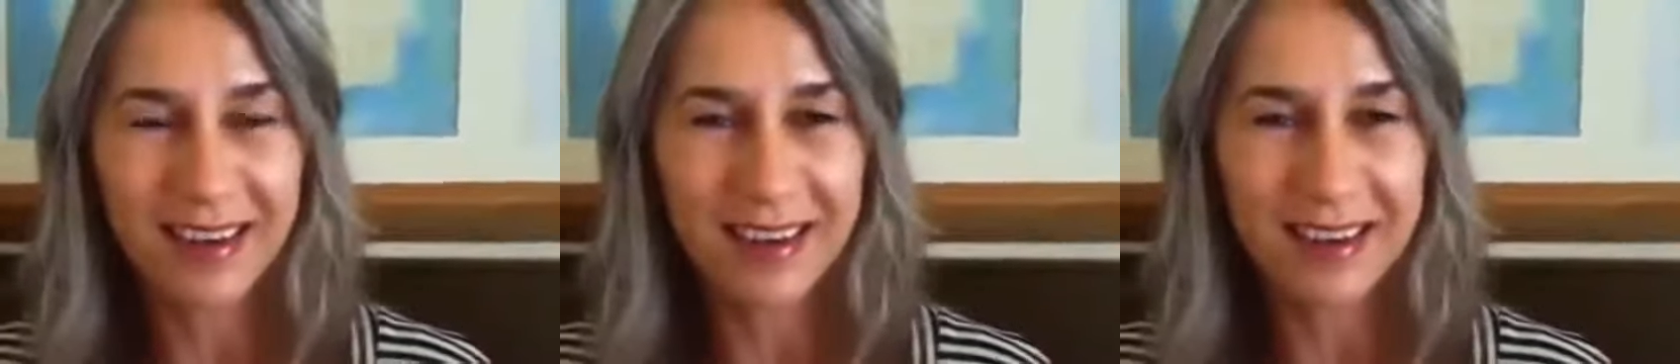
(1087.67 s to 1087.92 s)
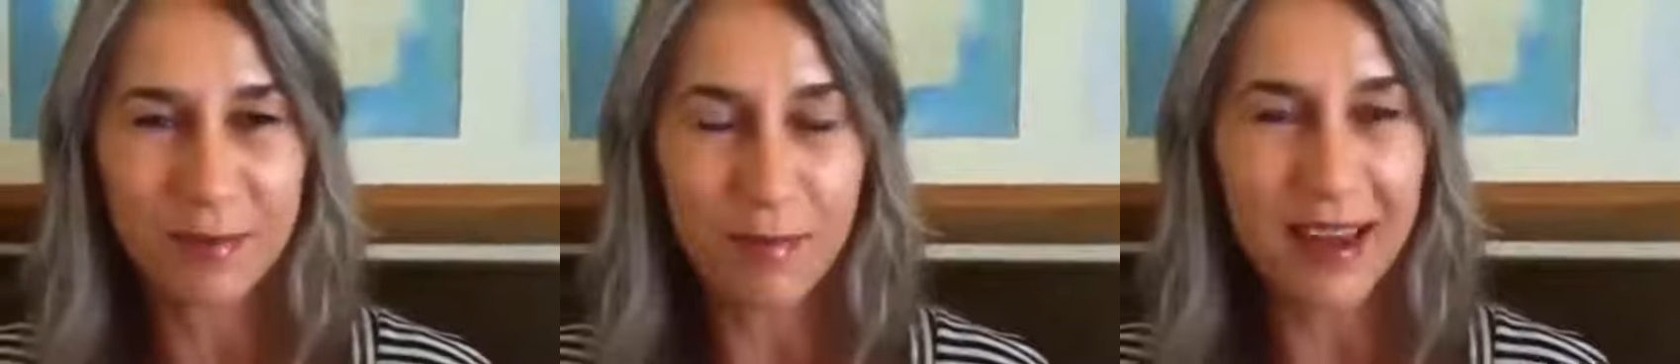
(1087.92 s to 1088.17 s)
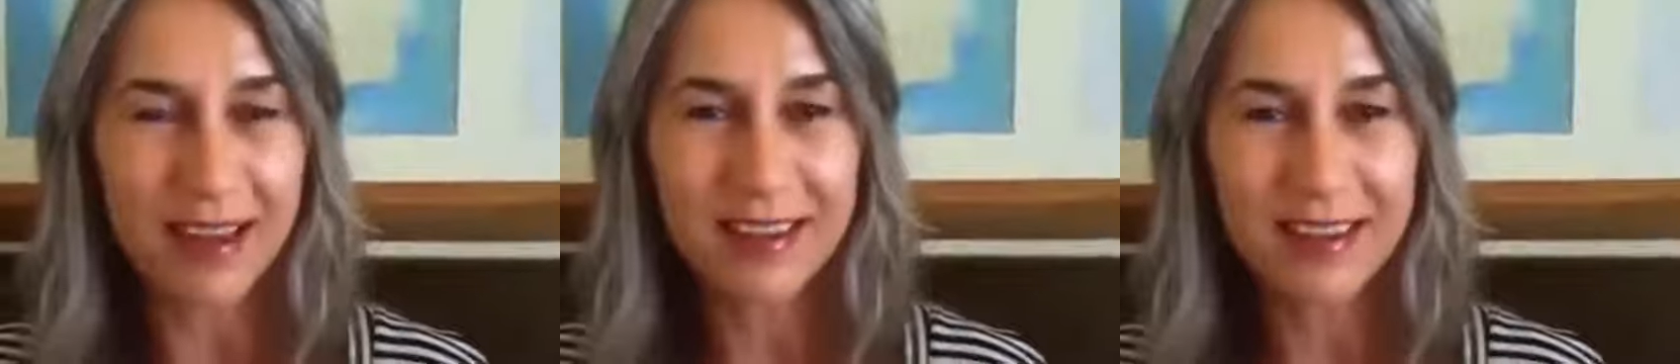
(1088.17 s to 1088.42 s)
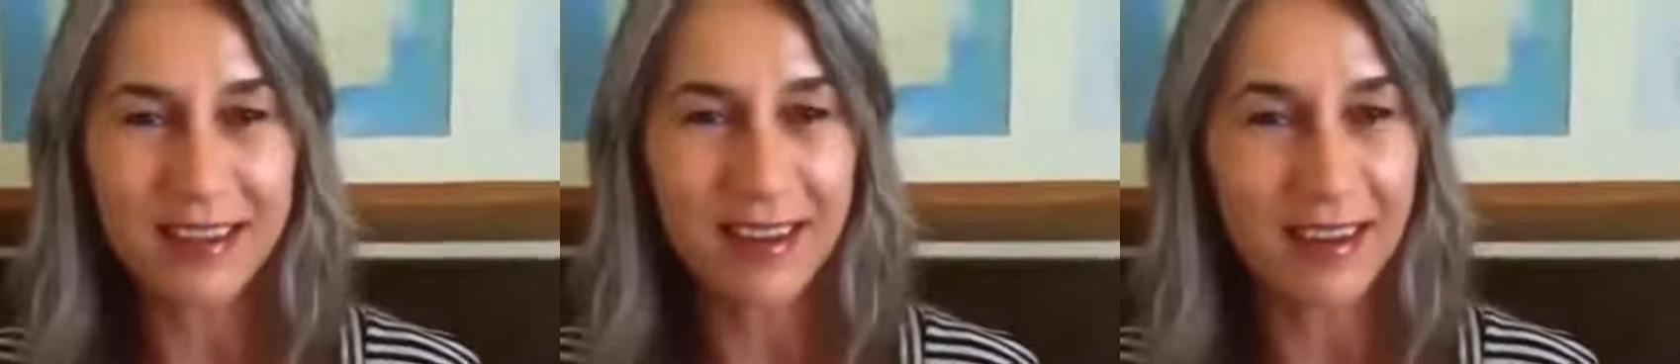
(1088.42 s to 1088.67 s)
It's
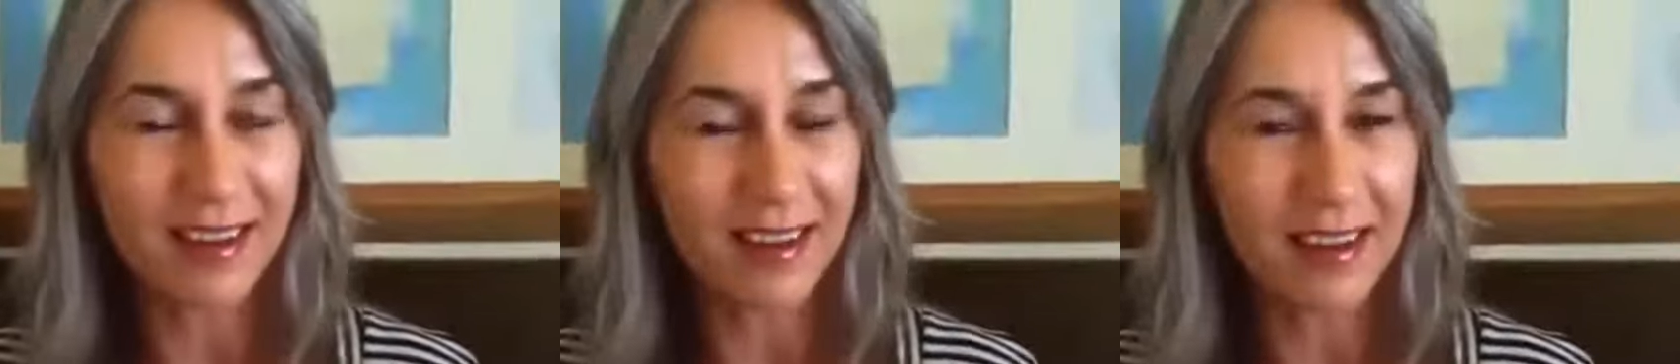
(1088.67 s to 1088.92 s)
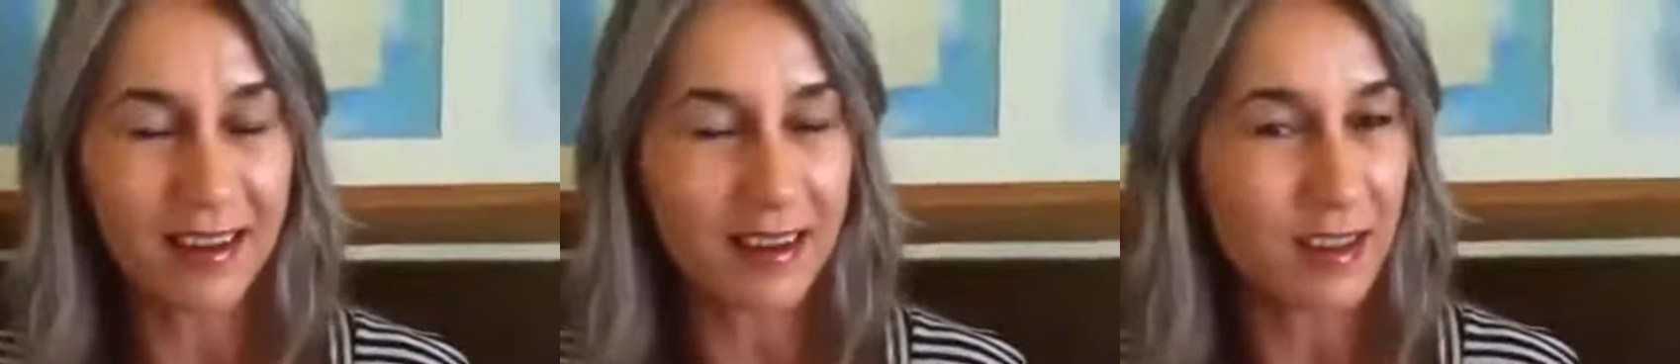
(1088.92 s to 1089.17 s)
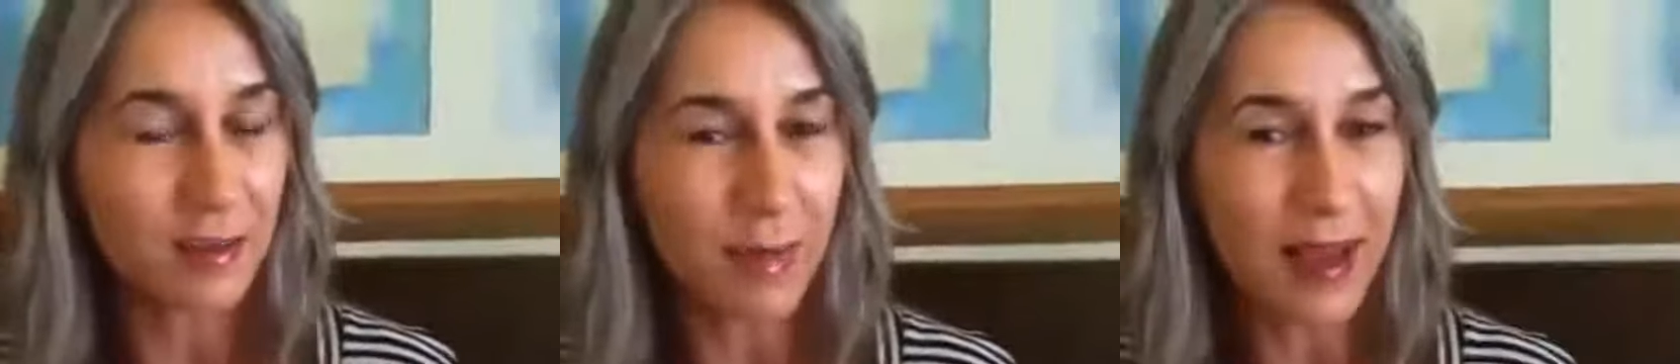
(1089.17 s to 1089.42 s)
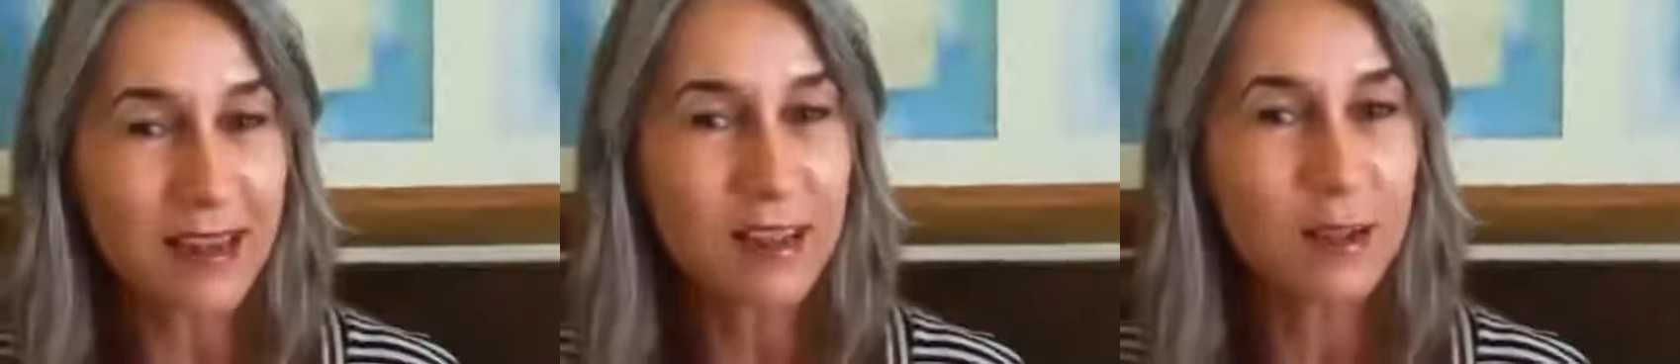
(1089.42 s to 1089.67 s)
meant
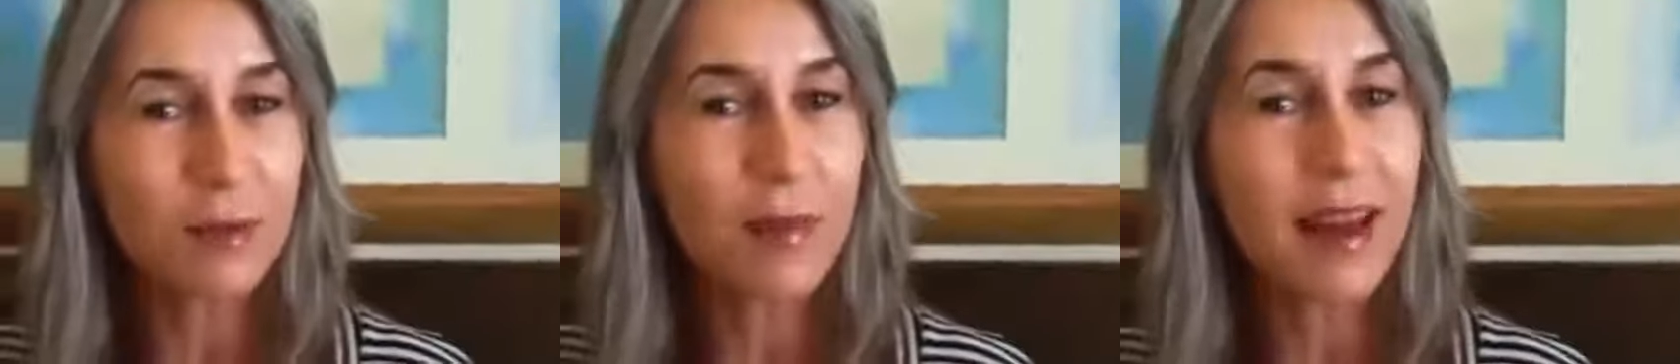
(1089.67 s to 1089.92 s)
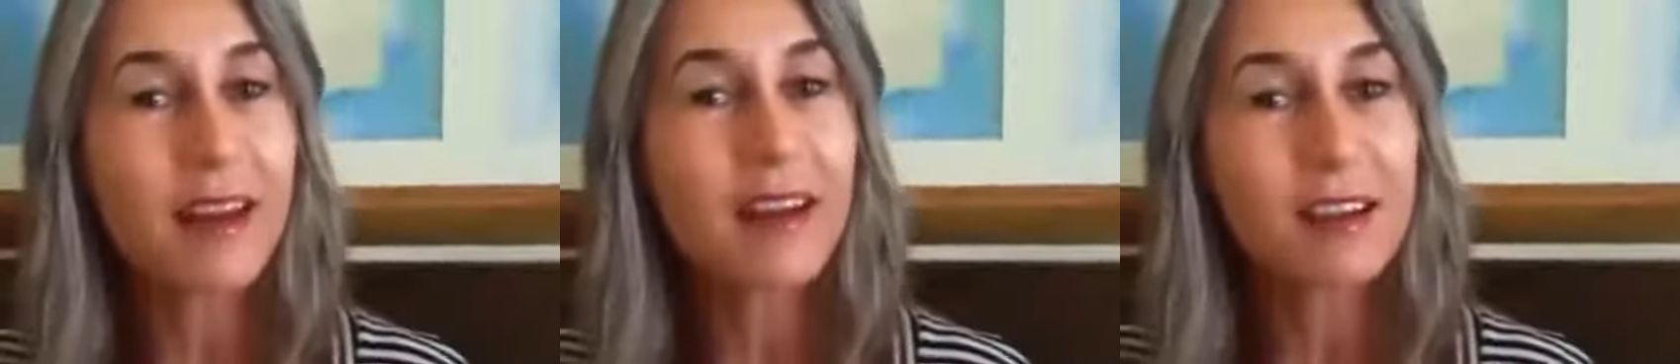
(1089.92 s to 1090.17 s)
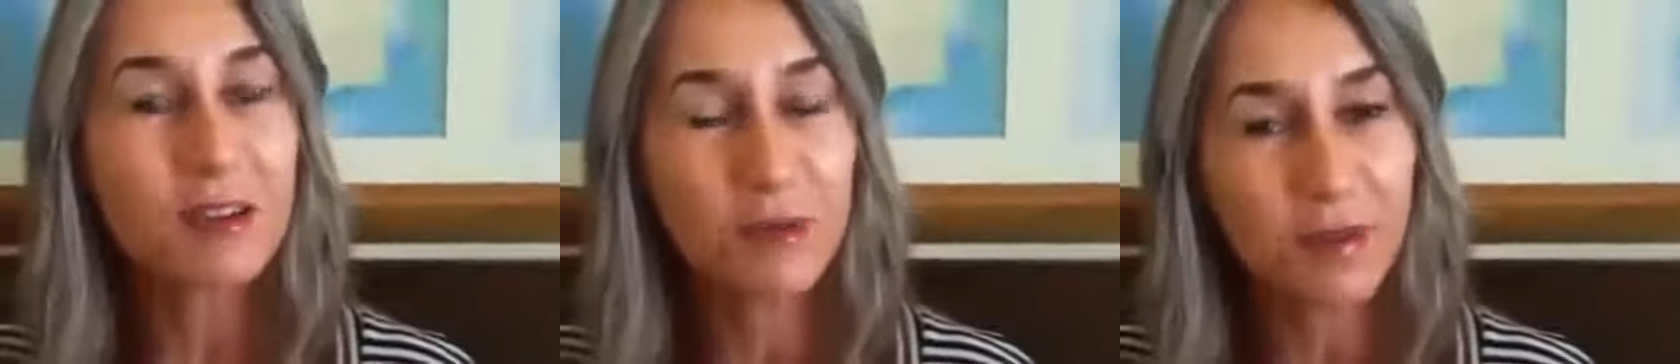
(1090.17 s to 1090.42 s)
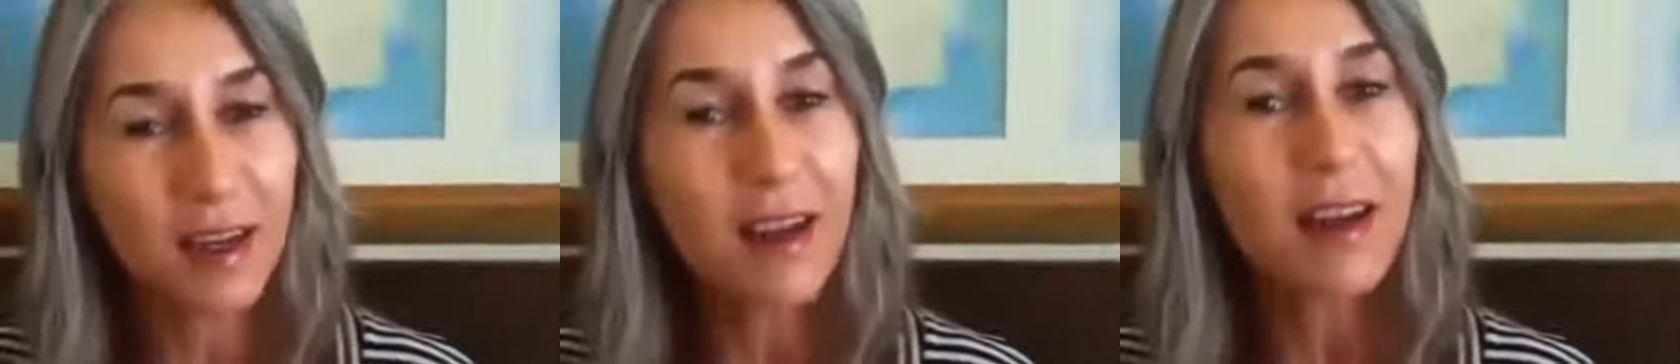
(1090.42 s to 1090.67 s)
to make us
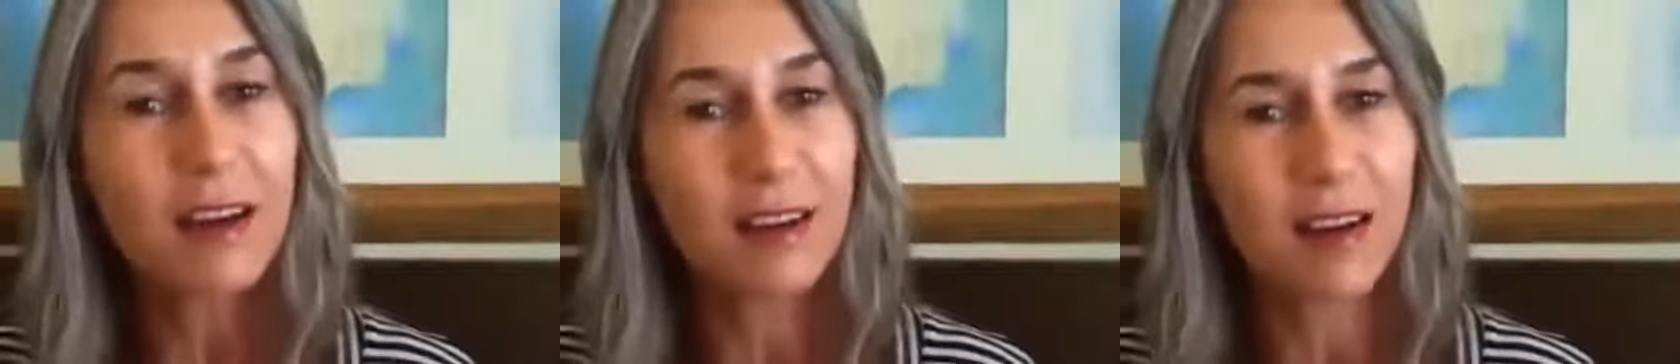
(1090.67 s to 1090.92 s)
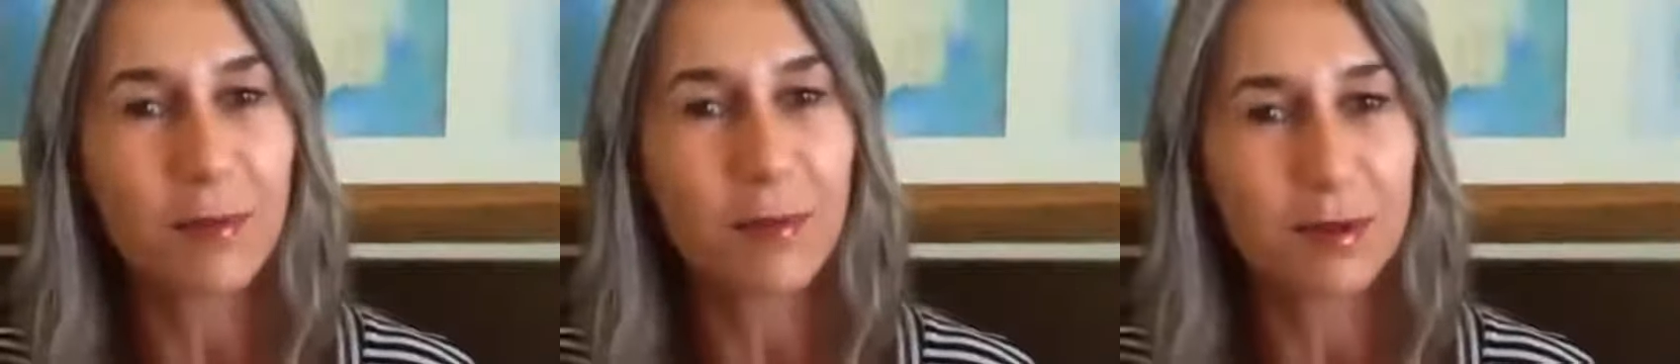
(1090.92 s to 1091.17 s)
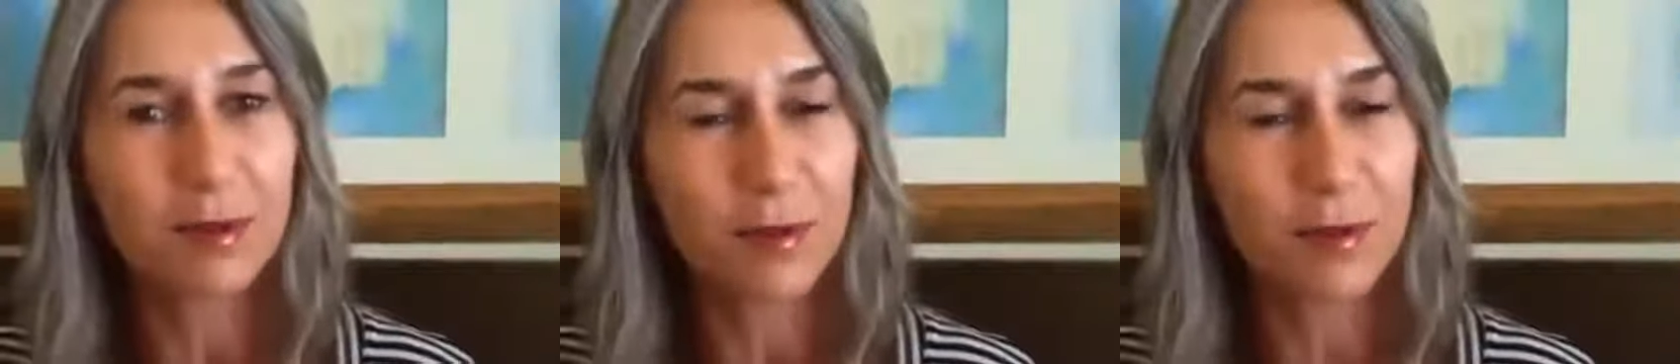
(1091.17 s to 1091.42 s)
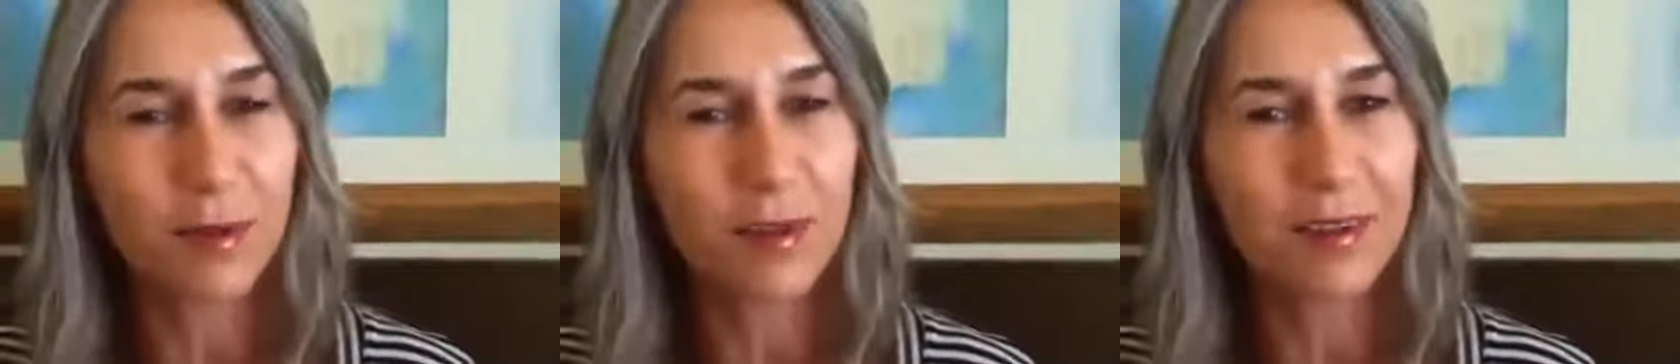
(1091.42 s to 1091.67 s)
feel
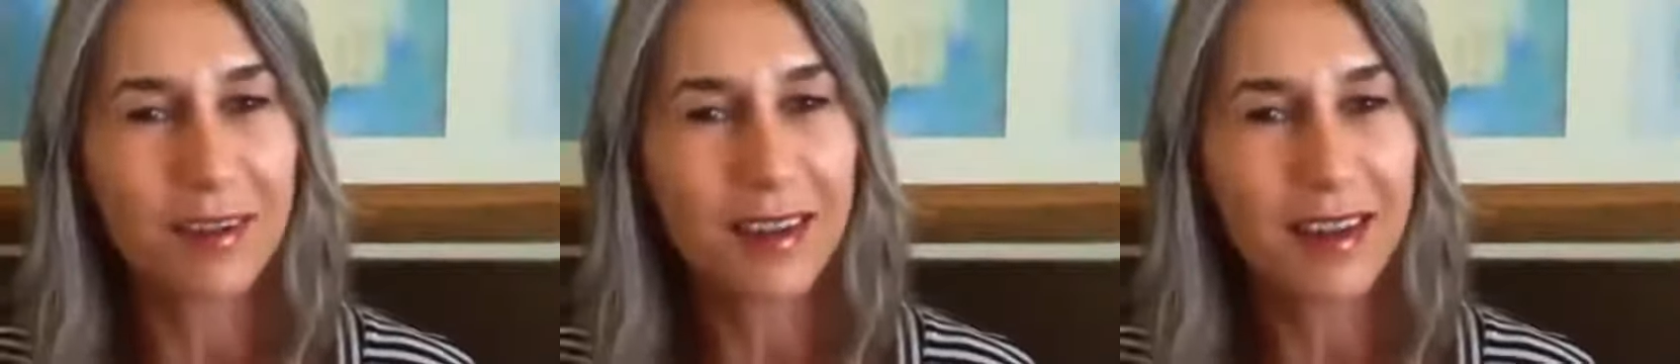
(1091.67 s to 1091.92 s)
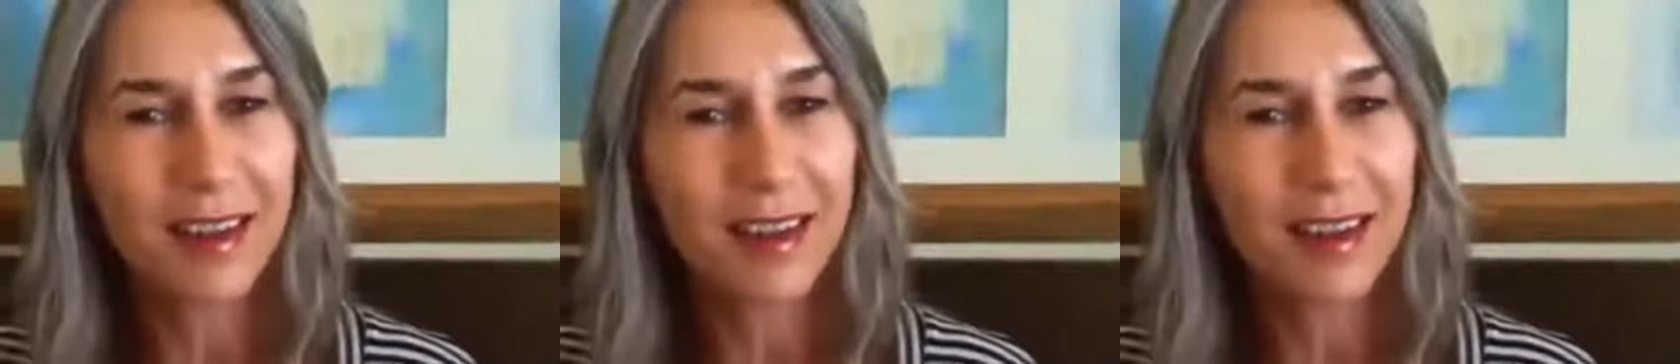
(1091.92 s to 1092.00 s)
uncomfortable.